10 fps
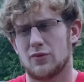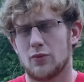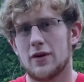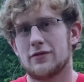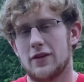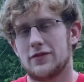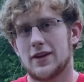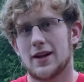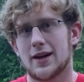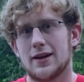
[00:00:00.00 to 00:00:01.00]
one hundred fifty
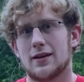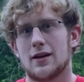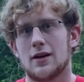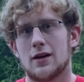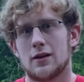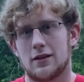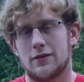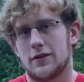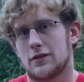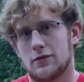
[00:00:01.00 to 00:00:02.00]
a night.
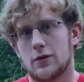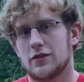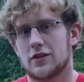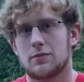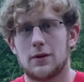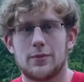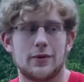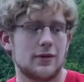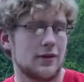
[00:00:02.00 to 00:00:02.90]
That fits four to six people.